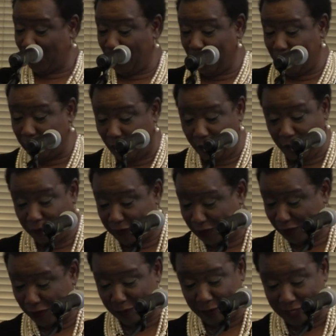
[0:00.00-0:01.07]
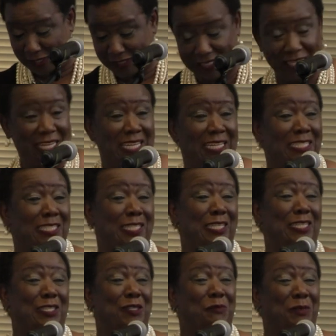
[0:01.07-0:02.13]
all off and on because I can't
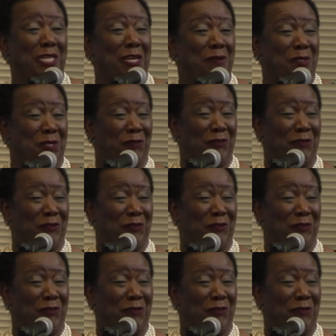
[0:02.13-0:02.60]
see sometimes